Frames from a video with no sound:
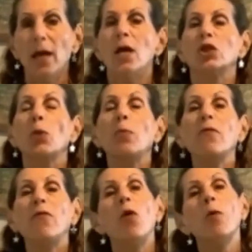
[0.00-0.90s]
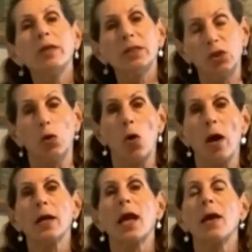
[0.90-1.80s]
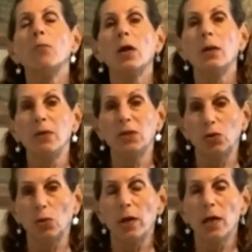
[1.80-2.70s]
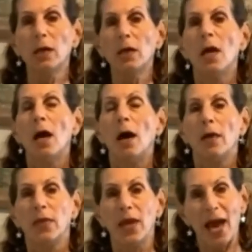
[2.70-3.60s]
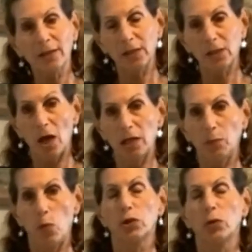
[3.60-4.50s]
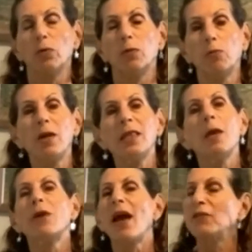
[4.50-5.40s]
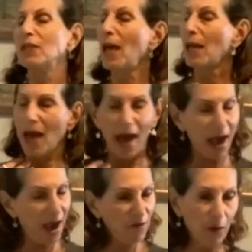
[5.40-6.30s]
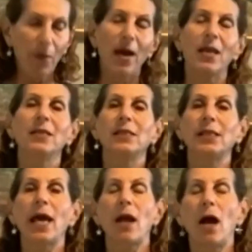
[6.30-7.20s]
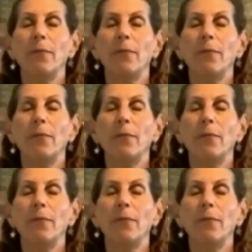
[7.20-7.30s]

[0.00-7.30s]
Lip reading: So before we start, and we're going to be starting the exercise portion with breathing, we have to get everybody set up.